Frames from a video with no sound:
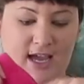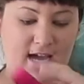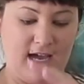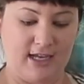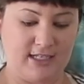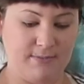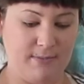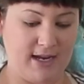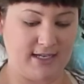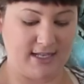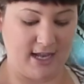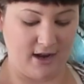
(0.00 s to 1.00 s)
And to
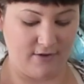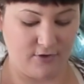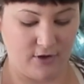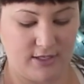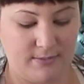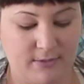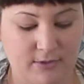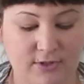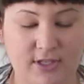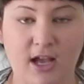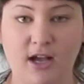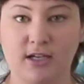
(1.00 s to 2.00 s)
match that, I've got some little
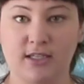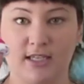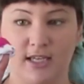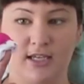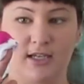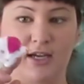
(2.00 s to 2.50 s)
socks.